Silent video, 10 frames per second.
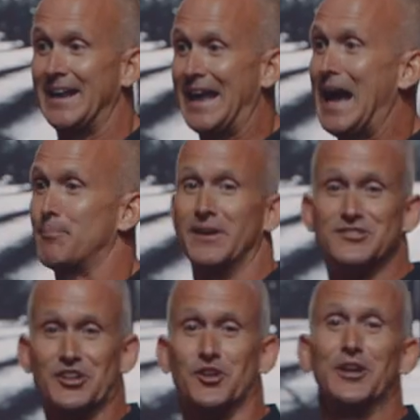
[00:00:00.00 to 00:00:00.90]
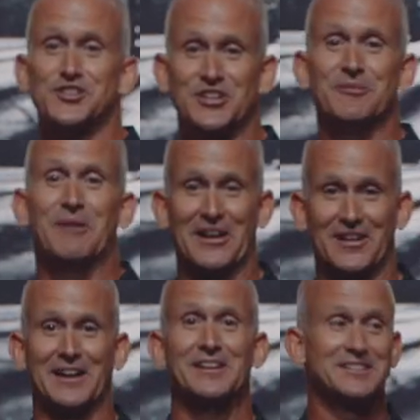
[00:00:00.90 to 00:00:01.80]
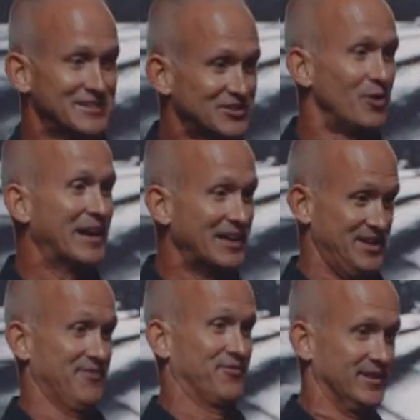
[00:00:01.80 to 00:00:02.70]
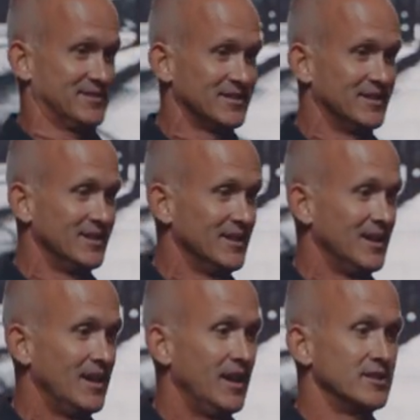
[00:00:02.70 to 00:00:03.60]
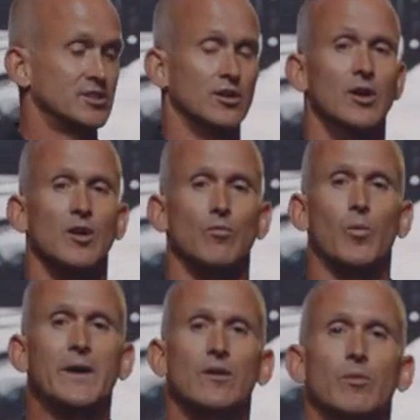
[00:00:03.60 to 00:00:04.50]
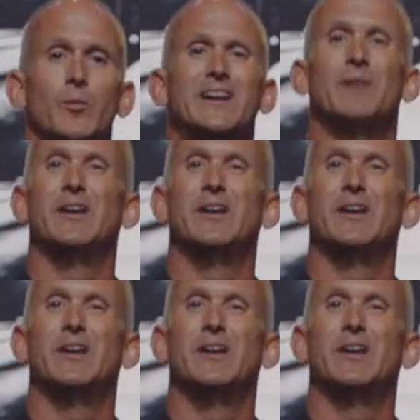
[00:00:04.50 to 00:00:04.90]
and happy as a Christian, man. Like, let's go make a difference. And so when we come